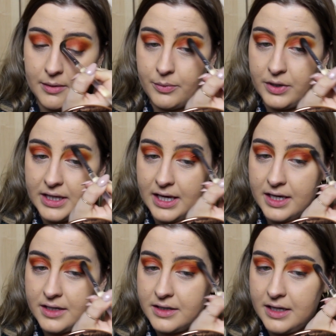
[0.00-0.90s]
but
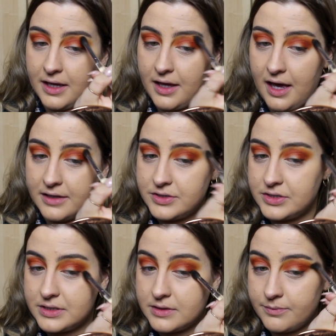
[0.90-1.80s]
yeah, I
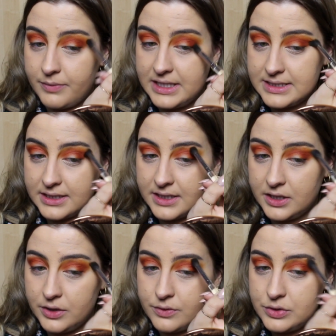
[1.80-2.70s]
just basically
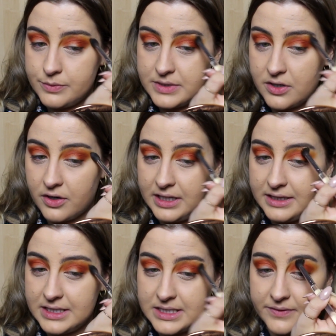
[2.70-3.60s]
YouTube started
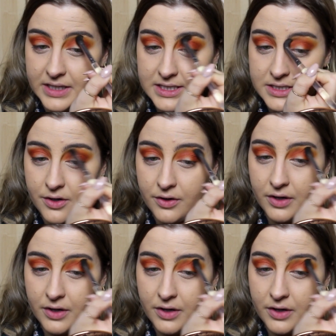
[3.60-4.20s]
this video,